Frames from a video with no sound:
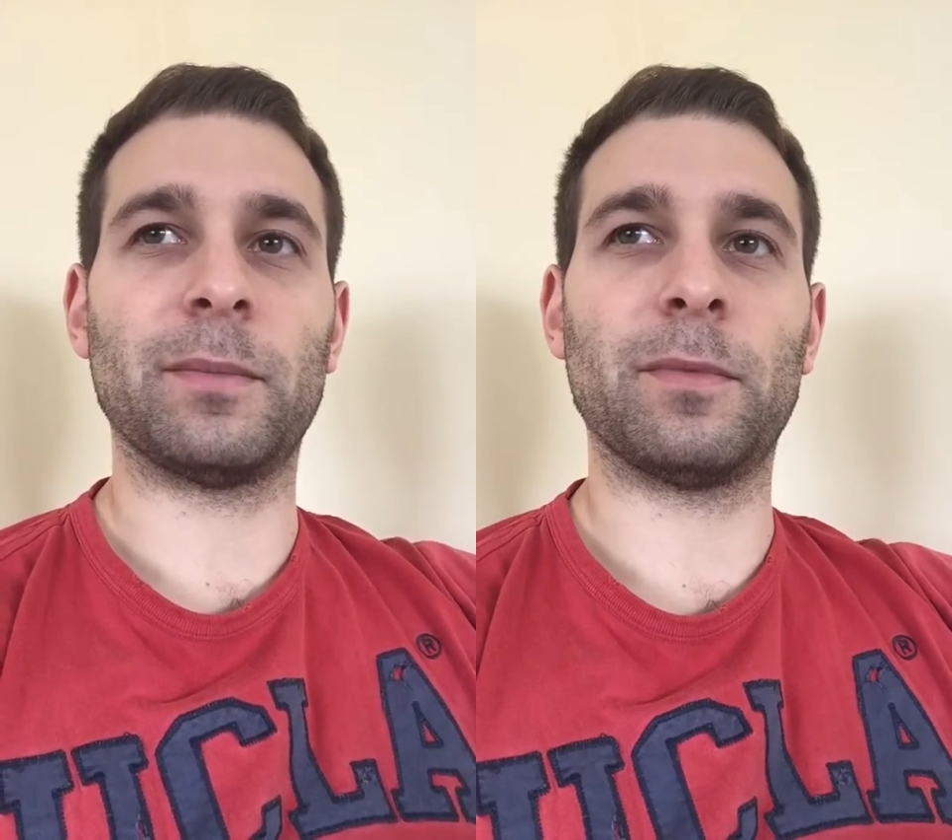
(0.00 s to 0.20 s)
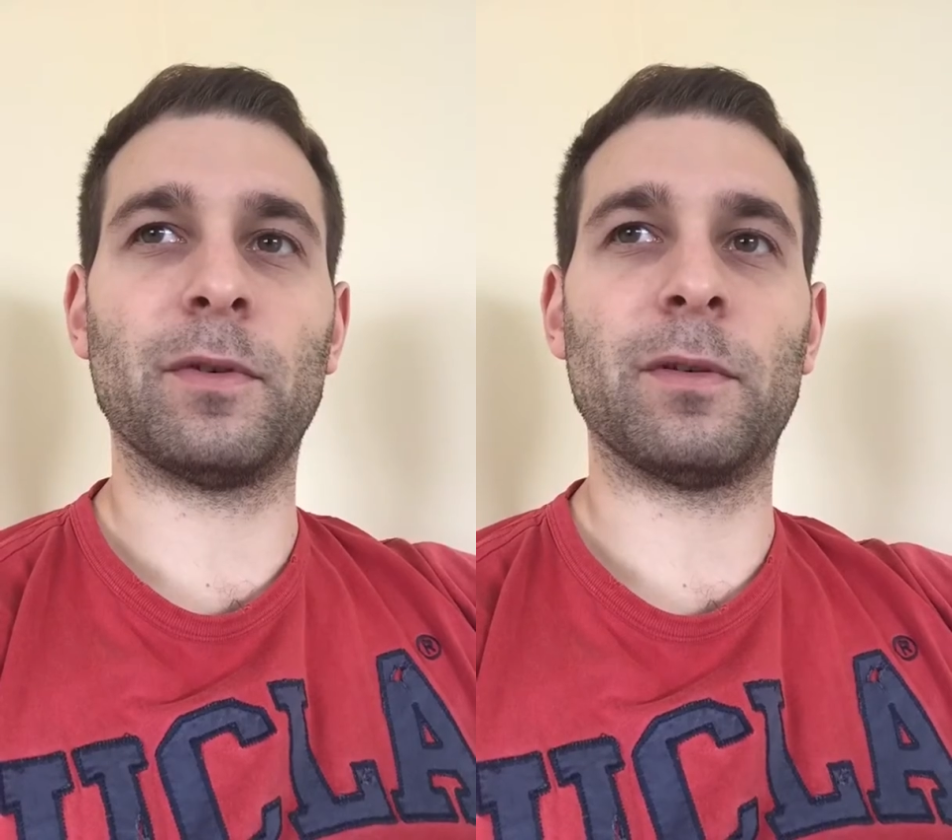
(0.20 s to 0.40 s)

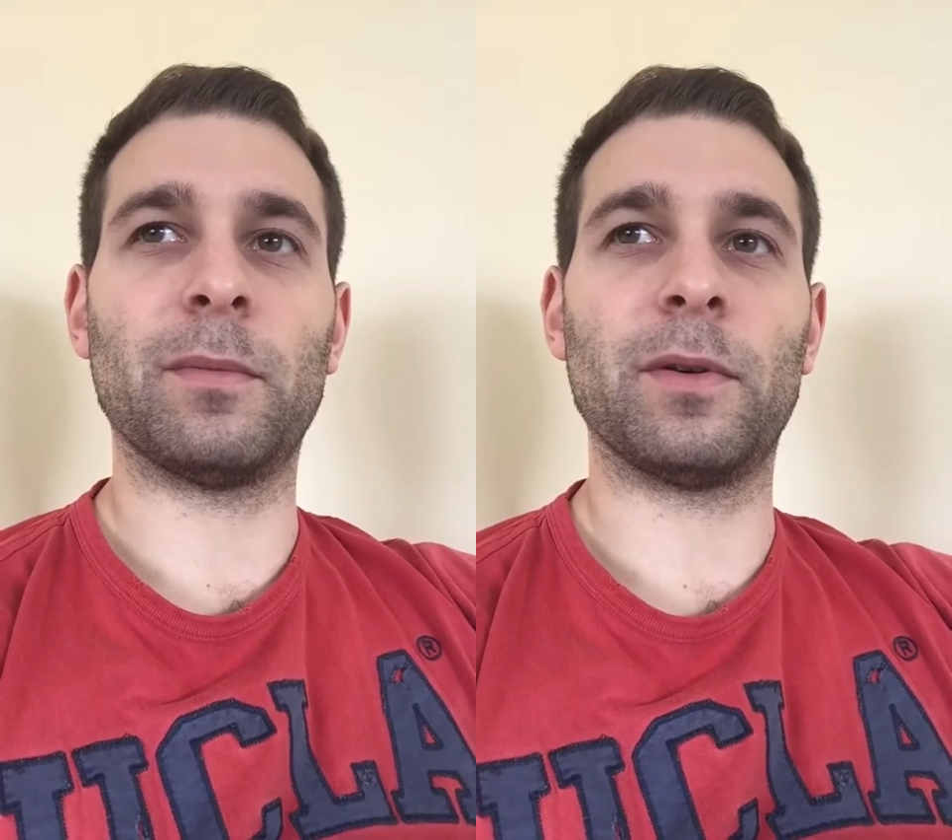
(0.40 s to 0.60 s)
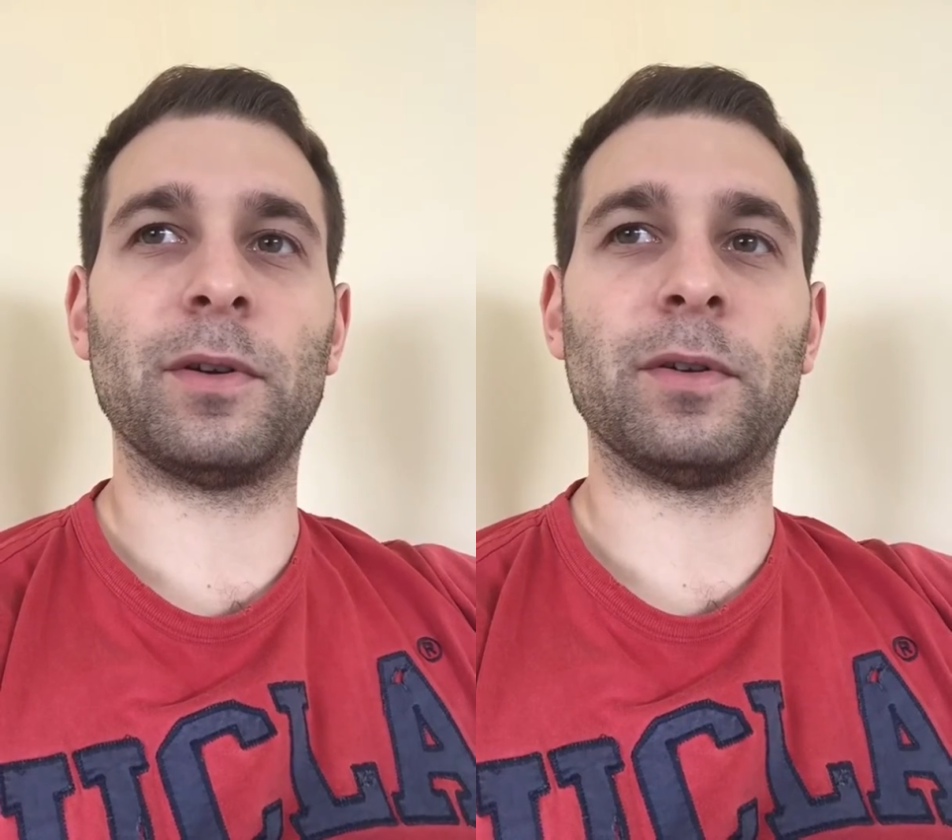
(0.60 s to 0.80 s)
the more
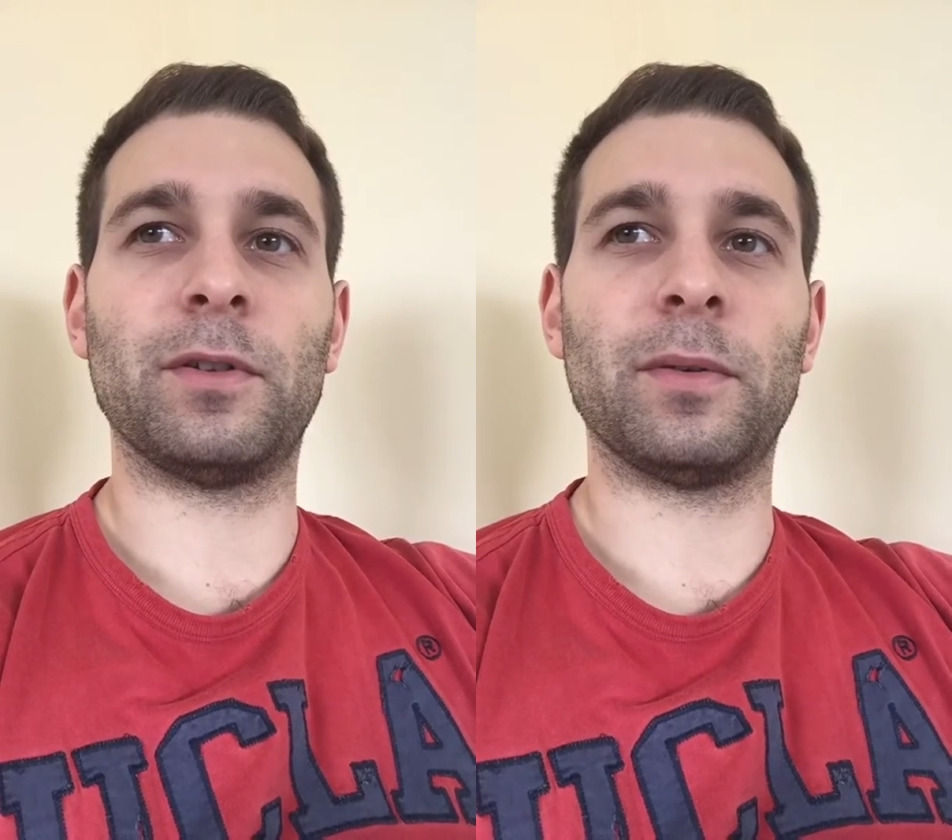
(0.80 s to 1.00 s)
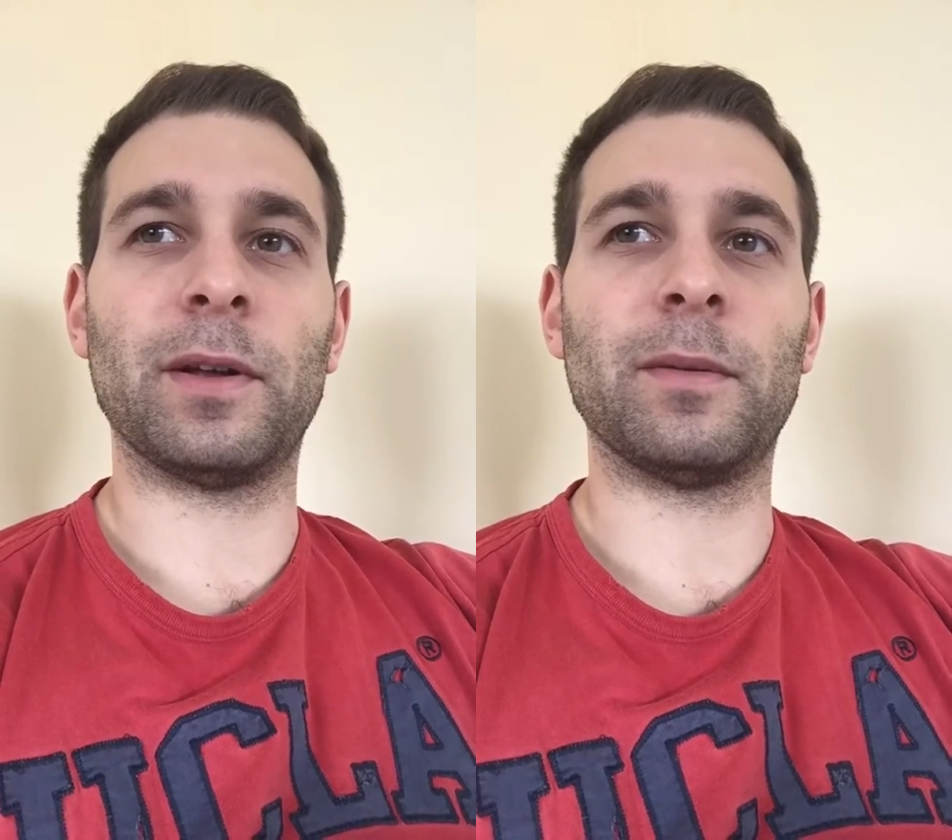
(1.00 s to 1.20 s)
and more you
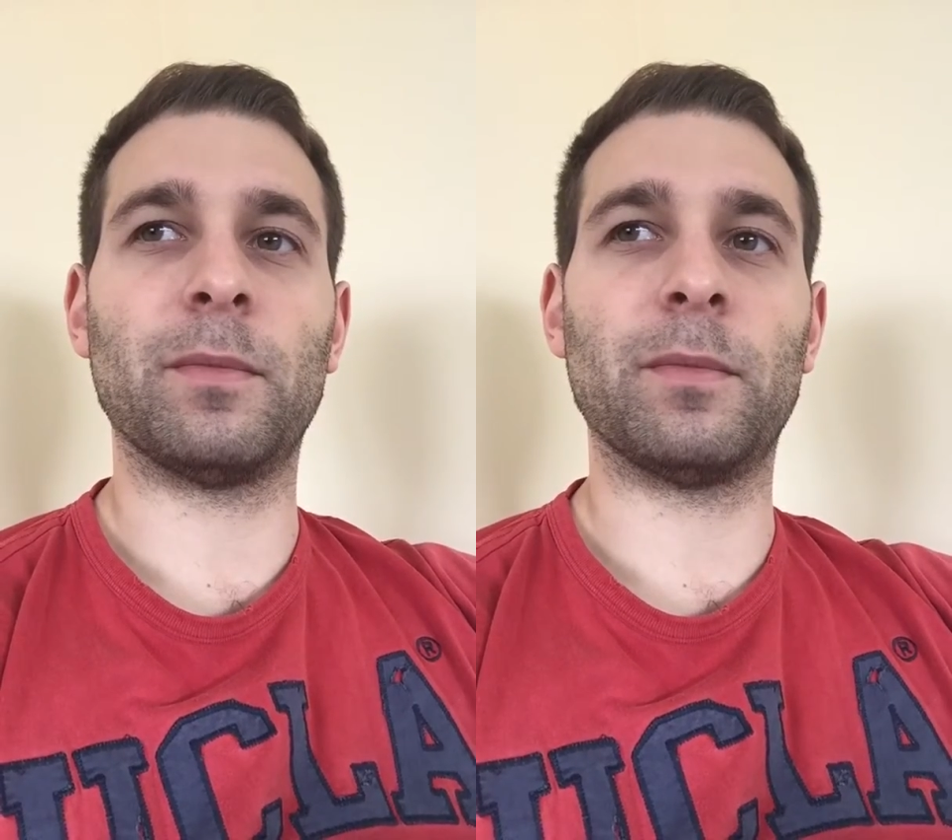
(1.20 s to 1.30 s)
do it,